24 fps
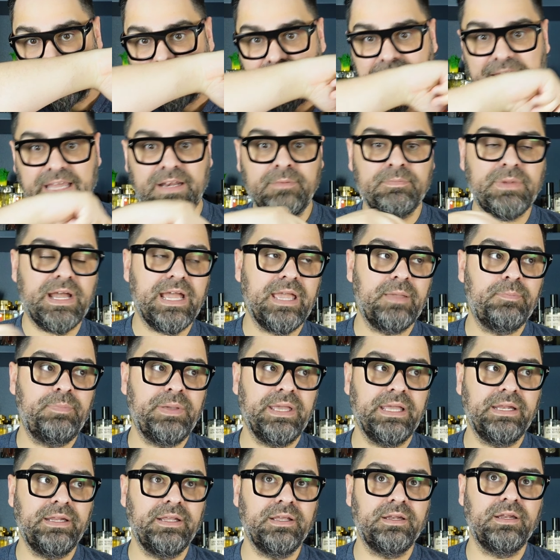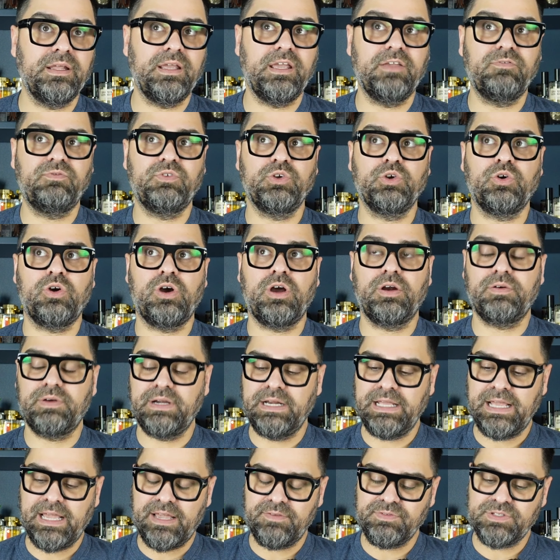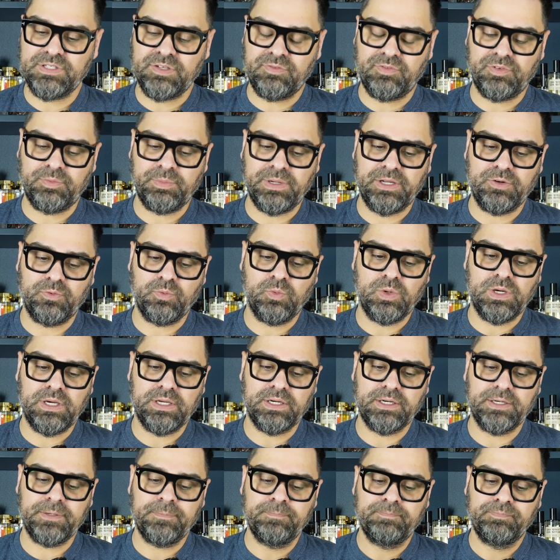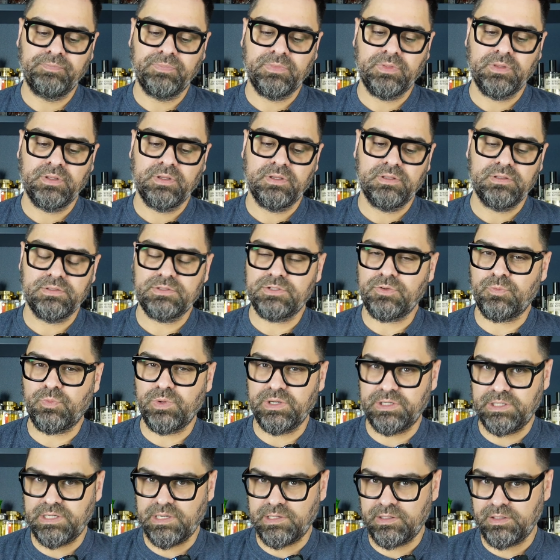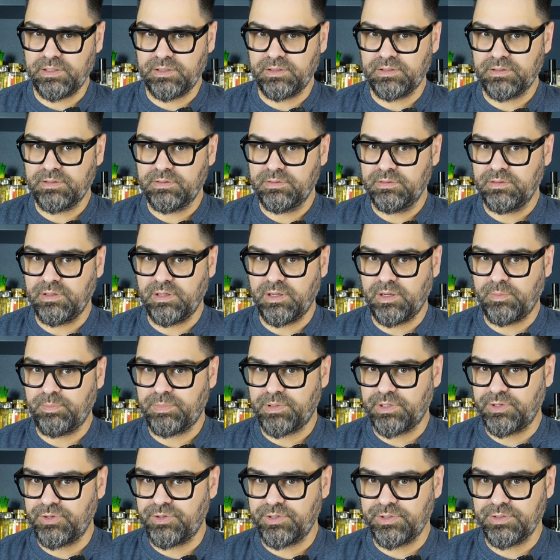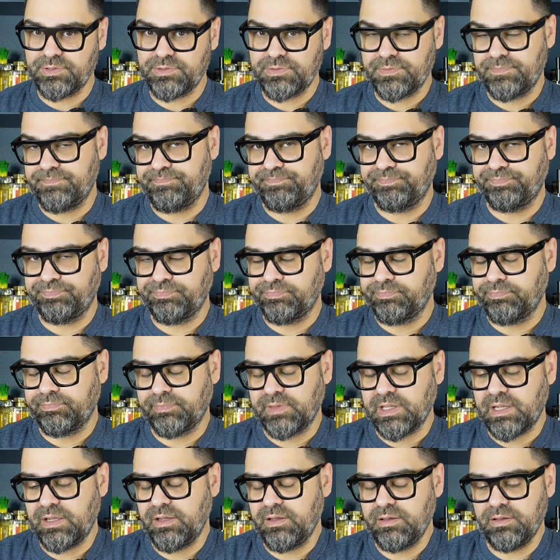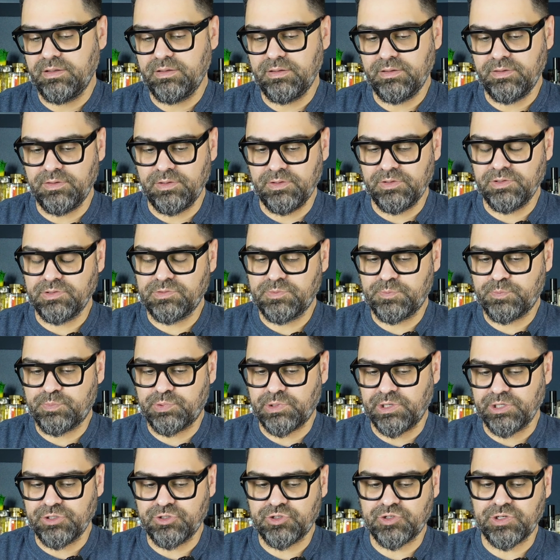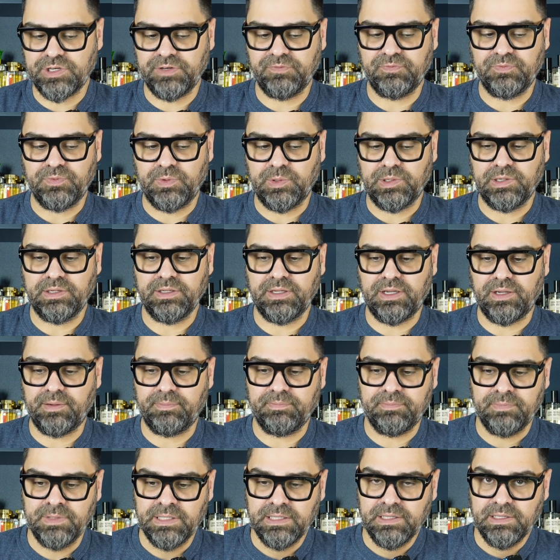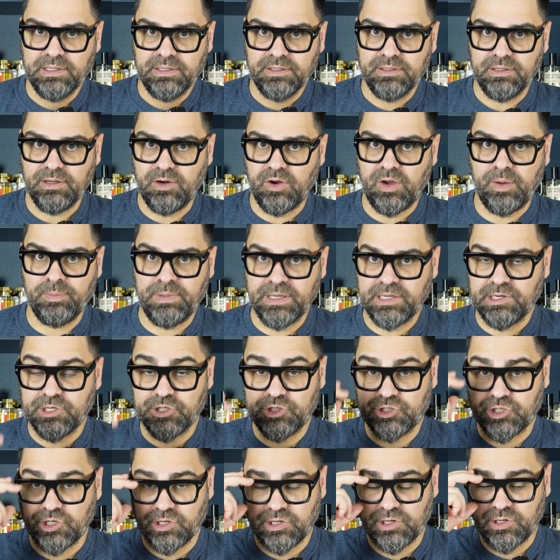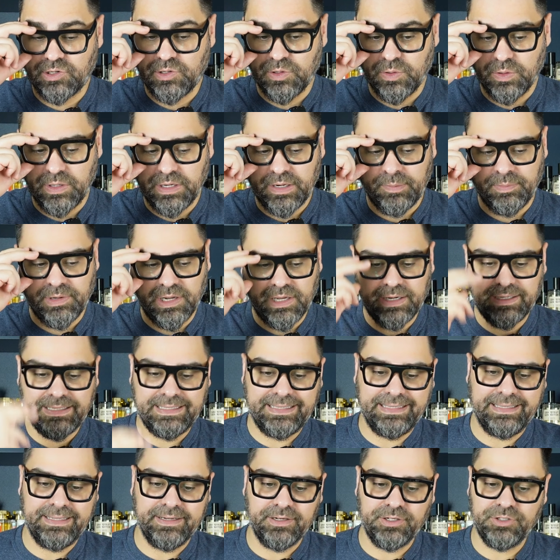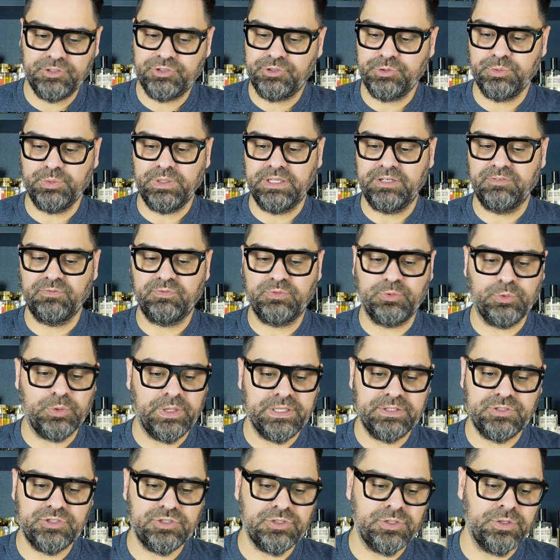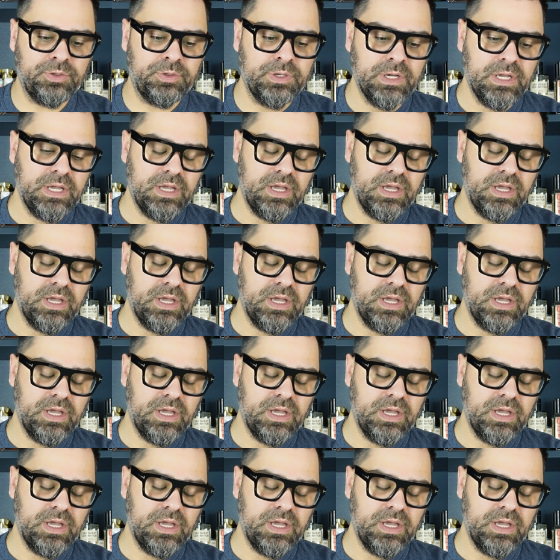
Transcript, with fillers: In my opinion, if you already have Silver Mountain Water, it's a redundant uh, purchase. It's pretty straightforward. Um, you know, I'm not going to sugarcoat it. I'm not here to influence you.